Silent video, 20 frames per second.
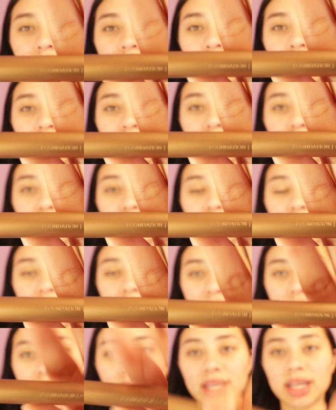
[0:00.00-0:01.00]
This one
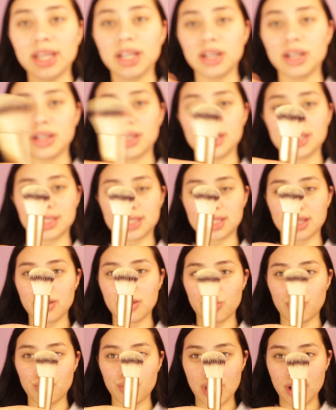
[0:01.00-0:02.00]
right here. It's
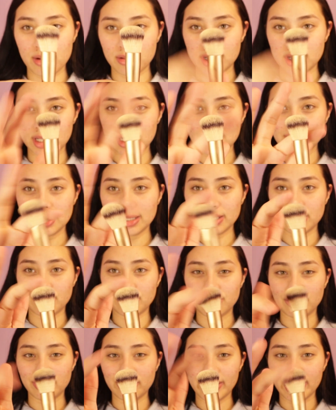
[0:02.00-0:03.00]
rounded, a little
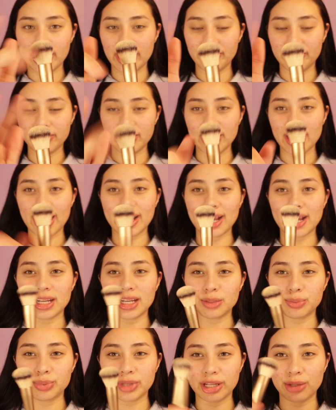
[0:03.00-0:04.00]
fluffy. I
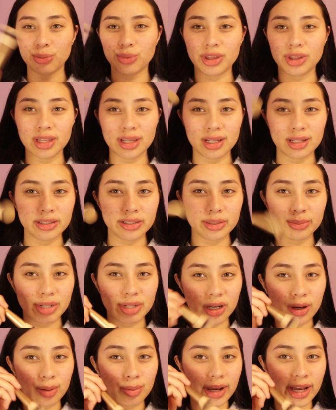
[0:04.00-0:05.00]
kind of played with it a little
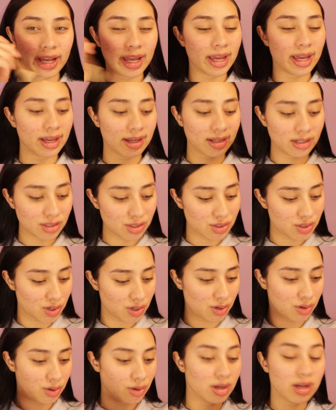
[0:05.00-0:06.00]
bit on my hand,
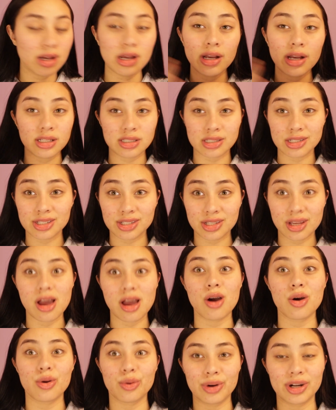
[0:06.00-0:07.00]
so just see
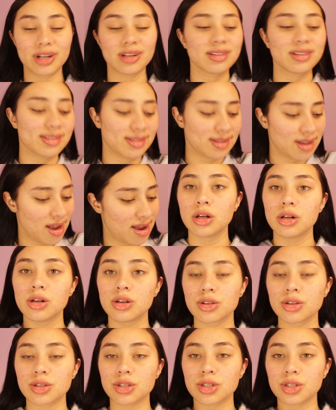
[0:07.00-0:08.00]
how it works.
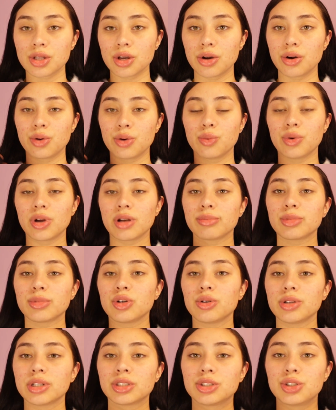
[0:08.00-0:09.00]
So what I'm
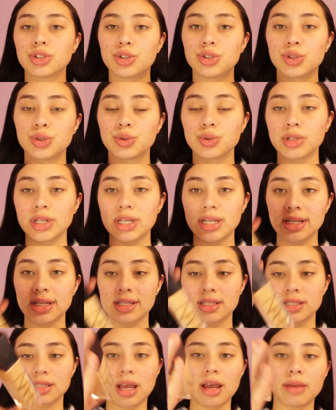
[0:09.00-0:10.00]
going to do
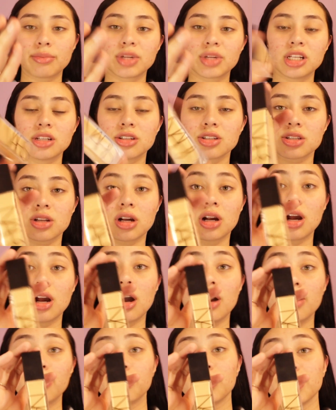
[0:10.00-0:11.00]
is I'm gonna start
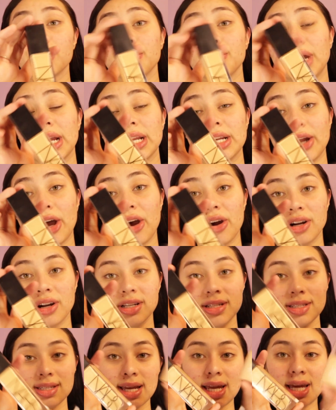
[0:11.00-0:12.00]
off with my
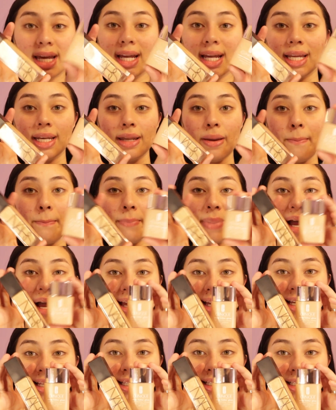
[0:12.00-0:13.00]
NARS and
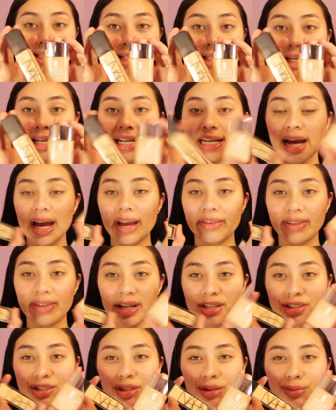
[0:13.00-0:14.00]
my Clinique. I've
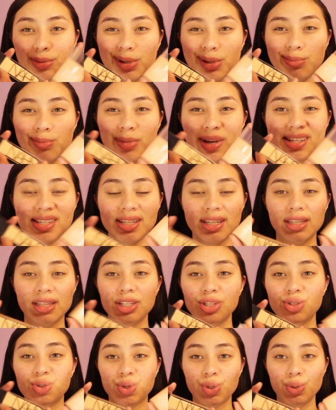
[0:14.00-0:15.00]
actually been mixing
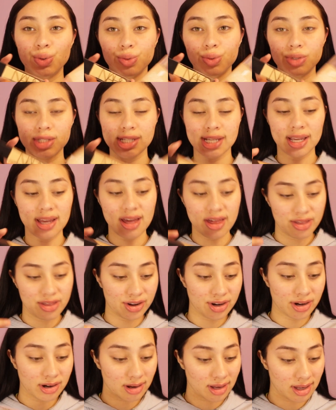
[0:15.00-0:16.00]
these two
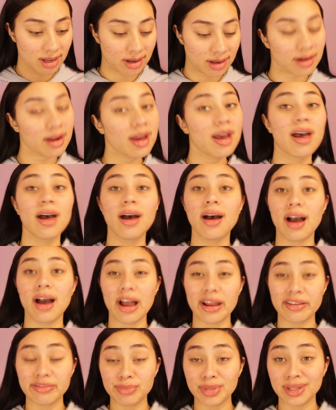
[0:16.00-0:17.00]
together, and
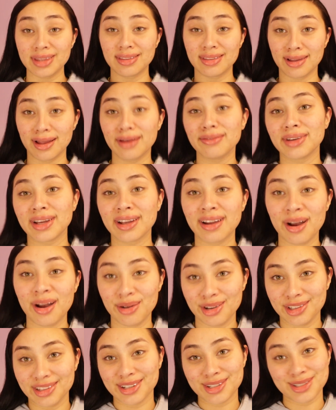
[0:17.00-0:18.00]
I've been loving
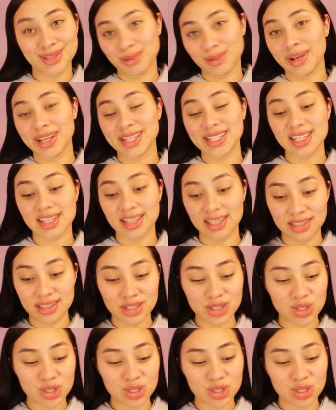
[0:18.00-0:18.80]
how it looks on my skin.